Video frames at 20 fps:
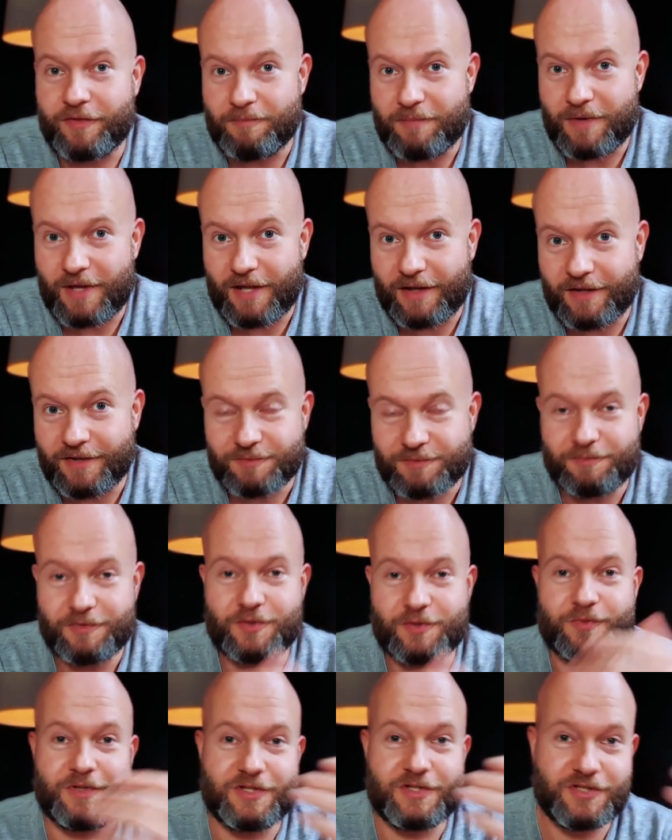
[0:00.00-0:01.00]
balance
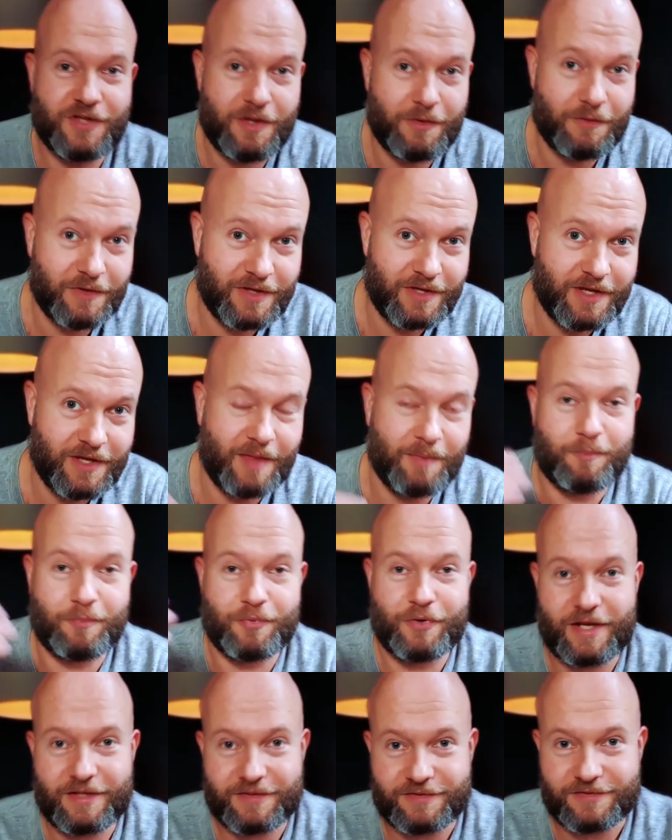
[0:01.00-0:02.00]
between theory and
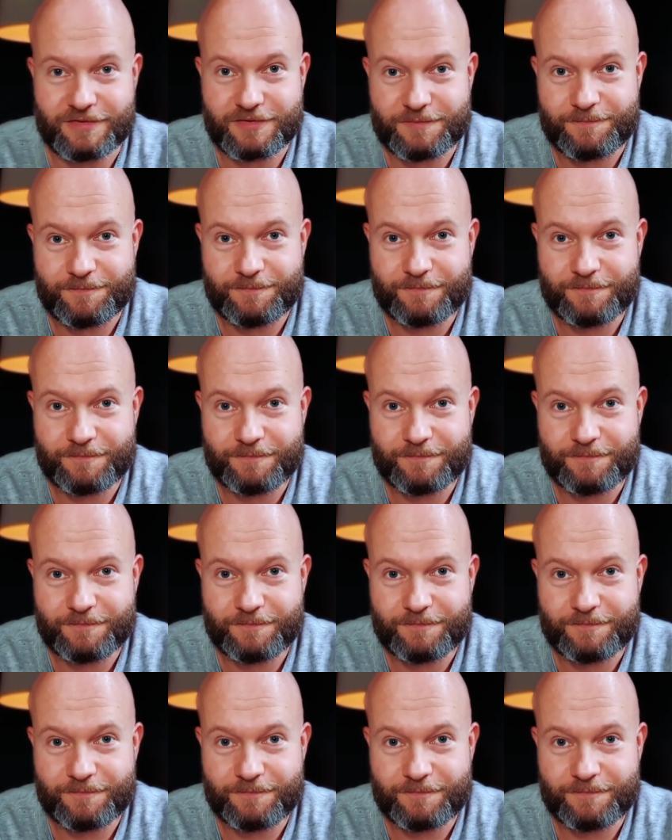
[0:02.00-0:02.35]
practice.